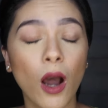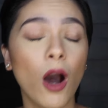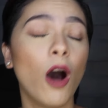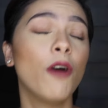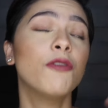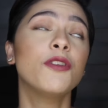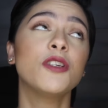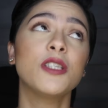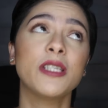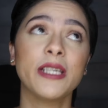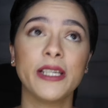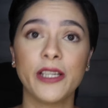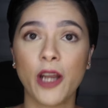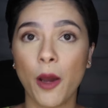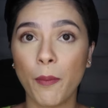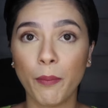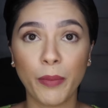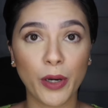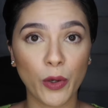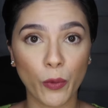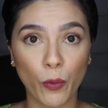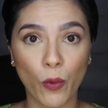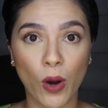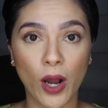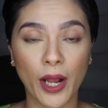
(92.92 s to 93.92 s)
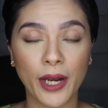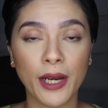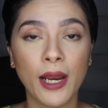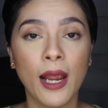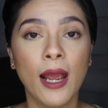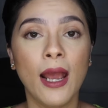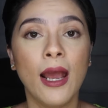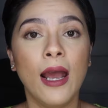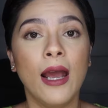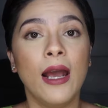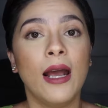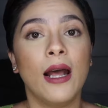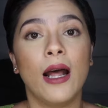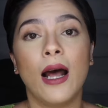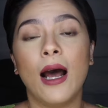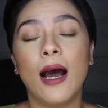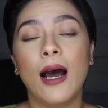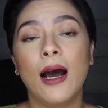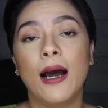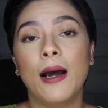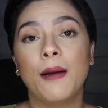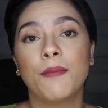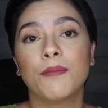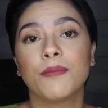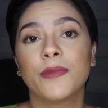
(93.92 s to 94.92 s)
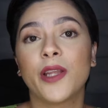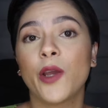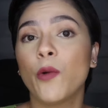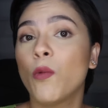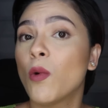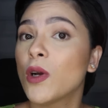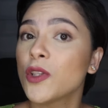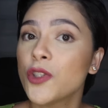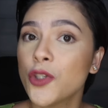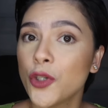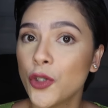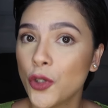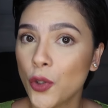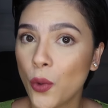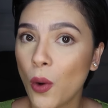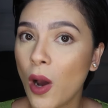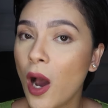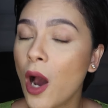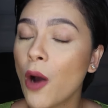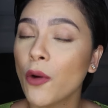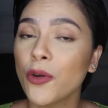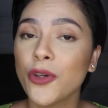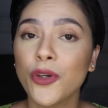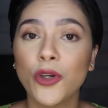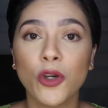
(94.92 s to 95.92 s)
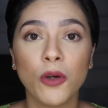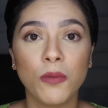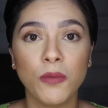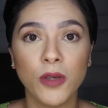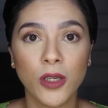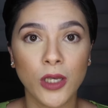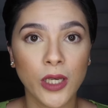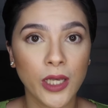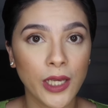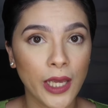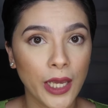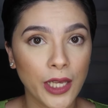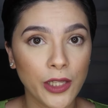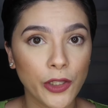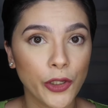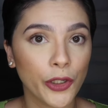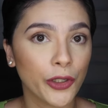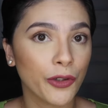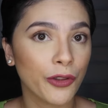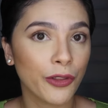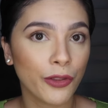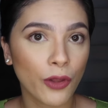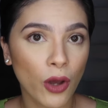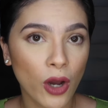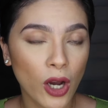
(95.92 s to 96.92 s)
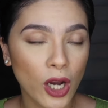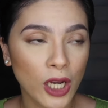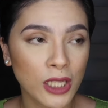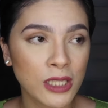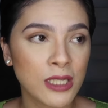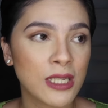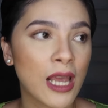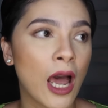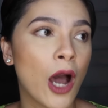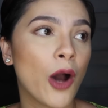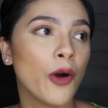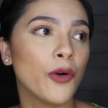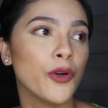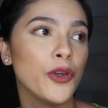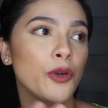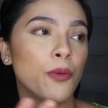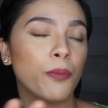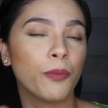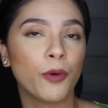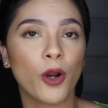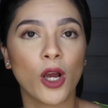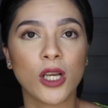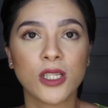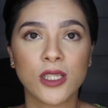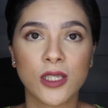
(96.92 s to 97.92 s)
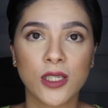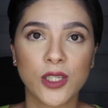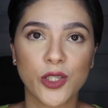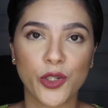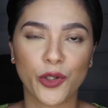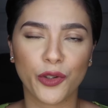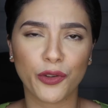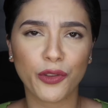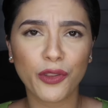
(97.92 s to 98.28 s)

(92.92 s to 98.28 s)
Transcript: Obviously, number one, um, they want to know how you communicate your thoughts, how you process your